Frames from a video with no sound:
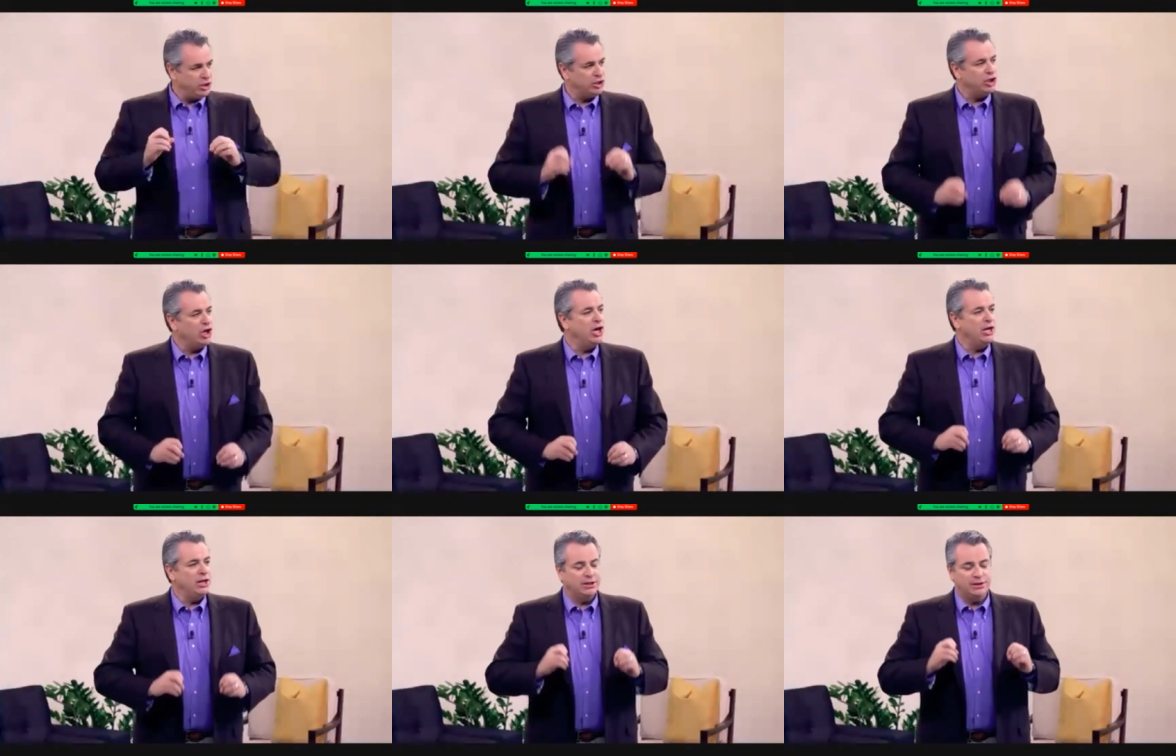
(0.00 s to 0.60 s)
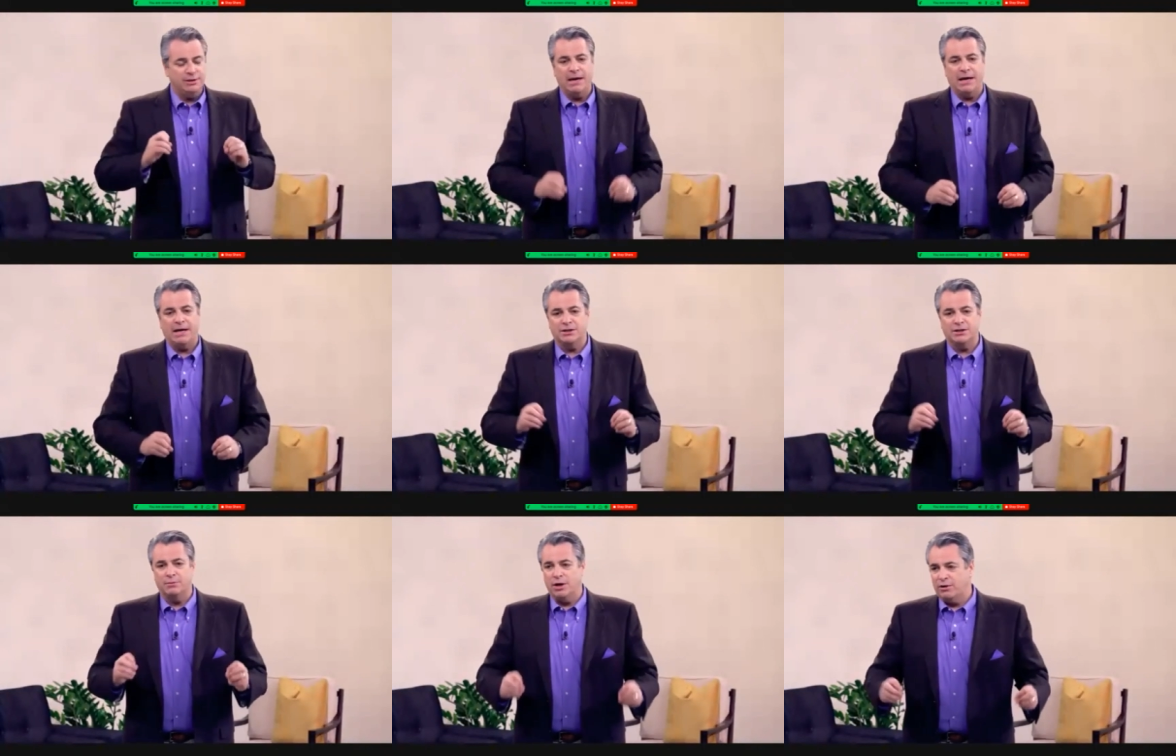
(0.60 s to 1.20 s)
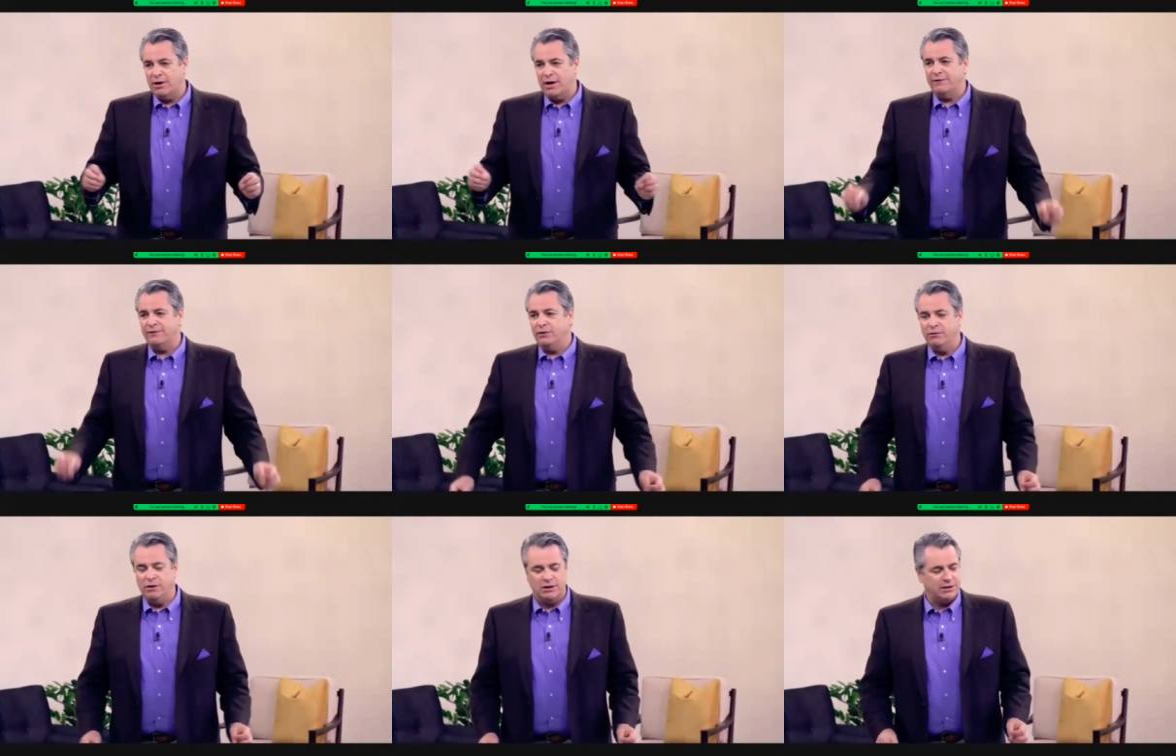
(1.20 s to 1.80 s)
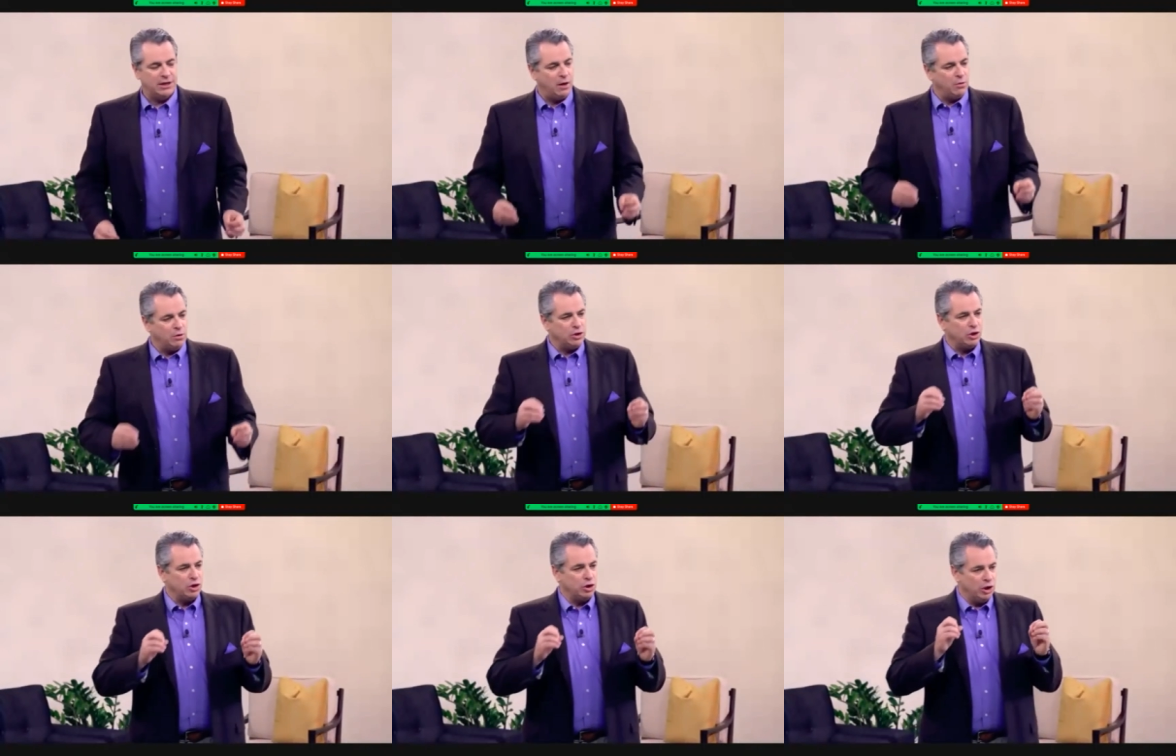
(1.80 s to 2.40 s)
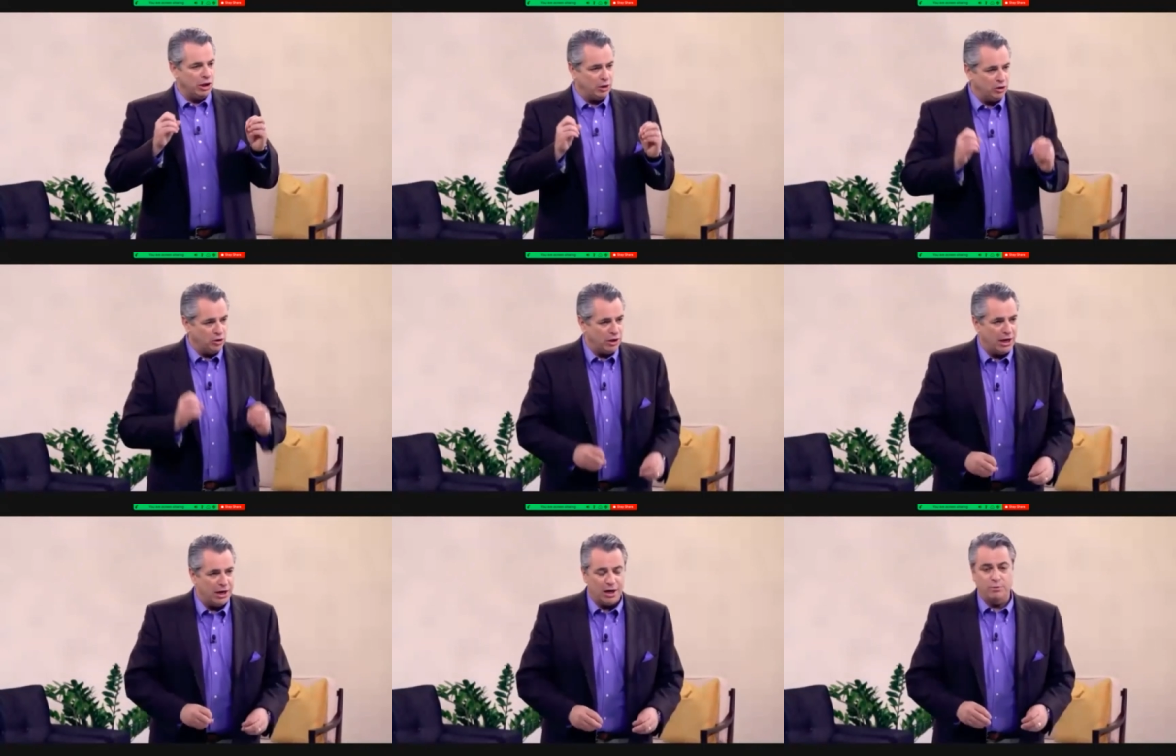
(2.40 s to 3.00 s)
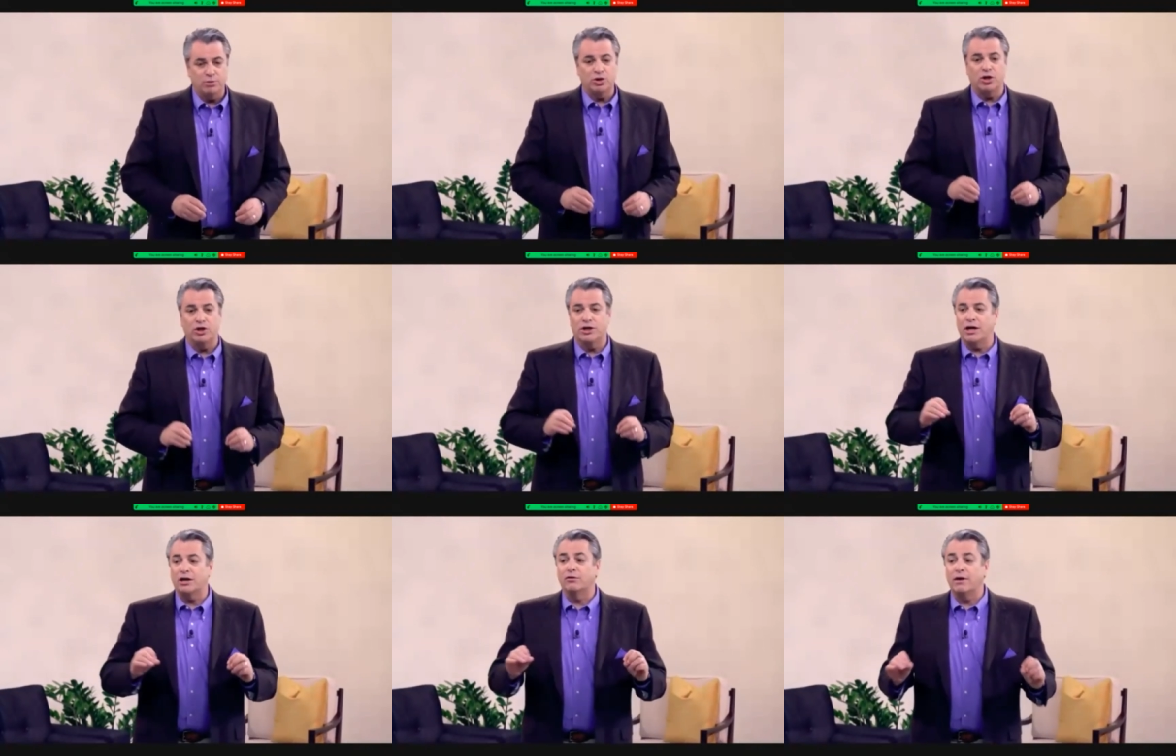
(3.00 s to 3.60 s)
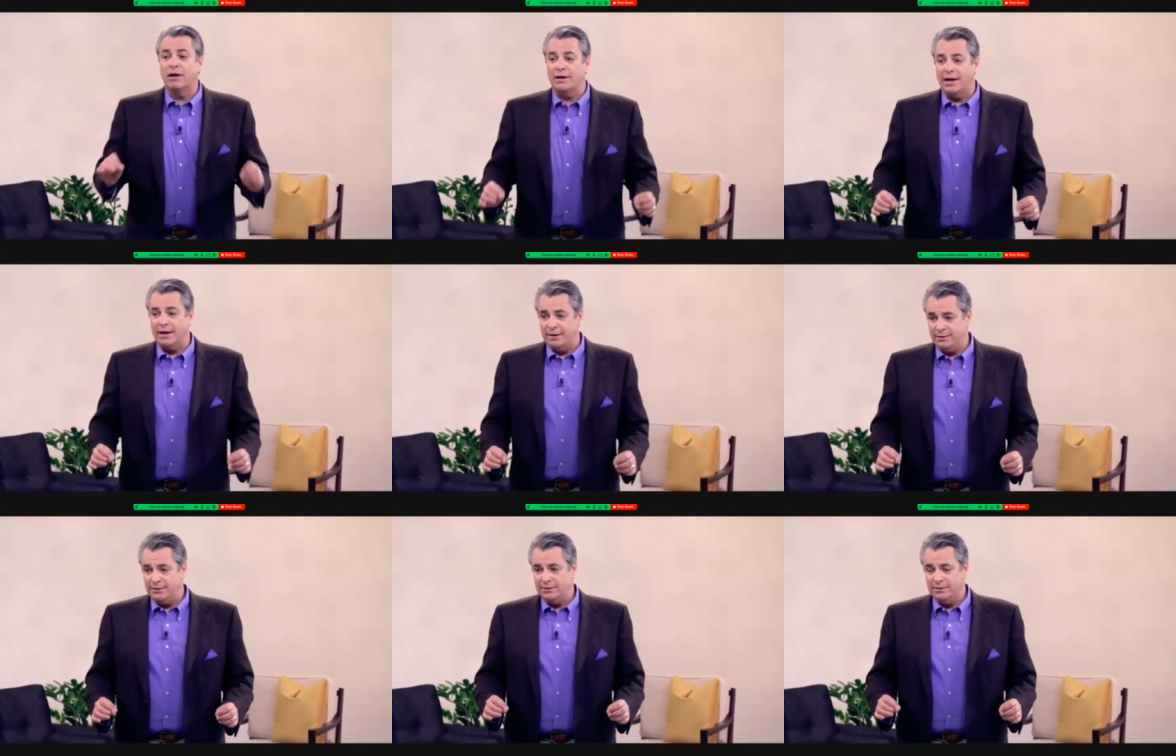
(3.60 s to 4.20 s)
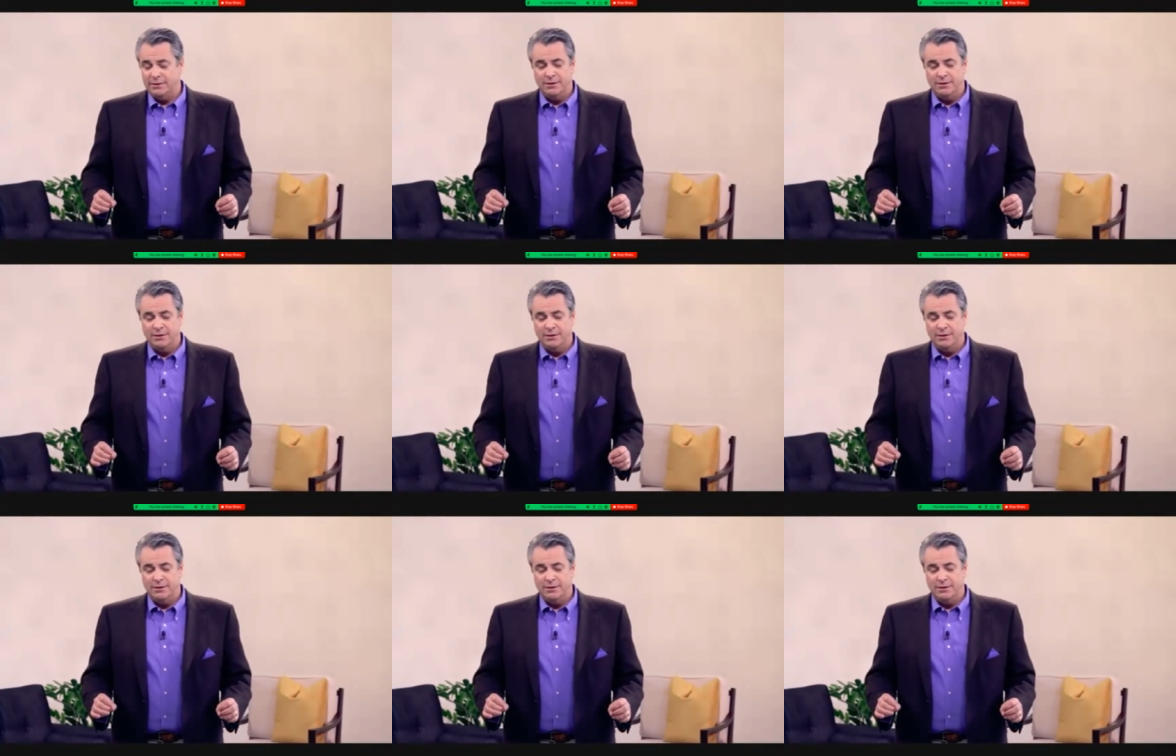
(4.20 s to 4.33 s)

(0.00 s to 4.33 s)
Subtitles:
decided to master my craft in real estate. I wasn't going to get good at it. I was going to get great at it.